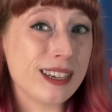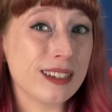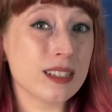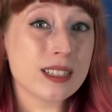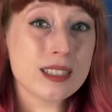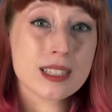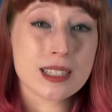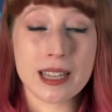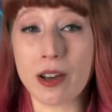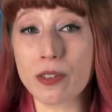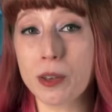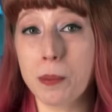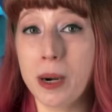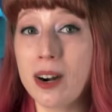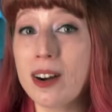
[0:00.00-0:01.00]
inland
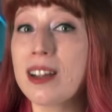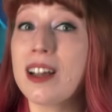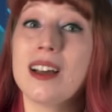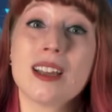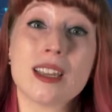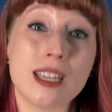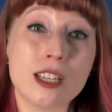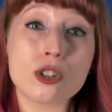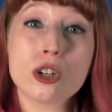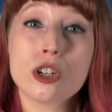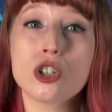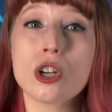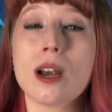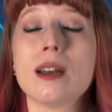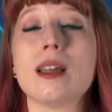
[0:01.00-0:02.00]
South America, eastern
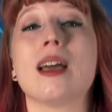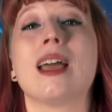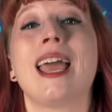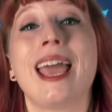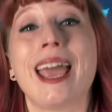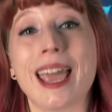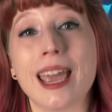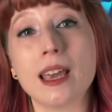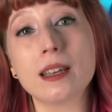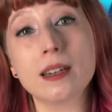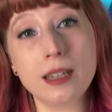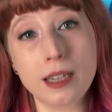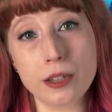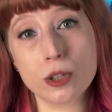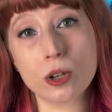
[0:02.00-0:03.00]
China,
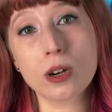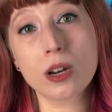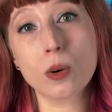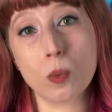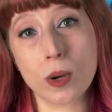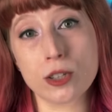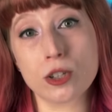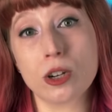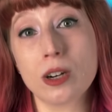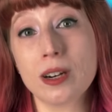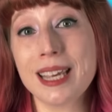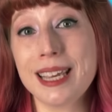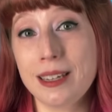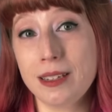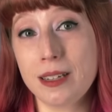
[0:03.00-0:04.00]
and eastern and
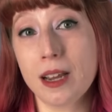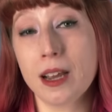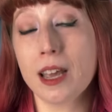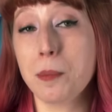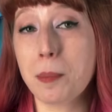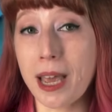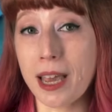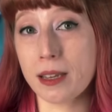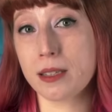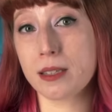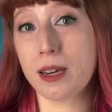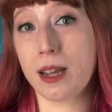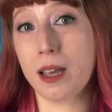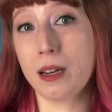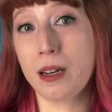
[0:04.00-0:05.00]
western India and
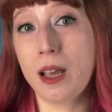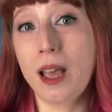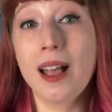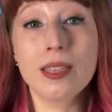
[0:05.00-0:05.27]
Pakistan.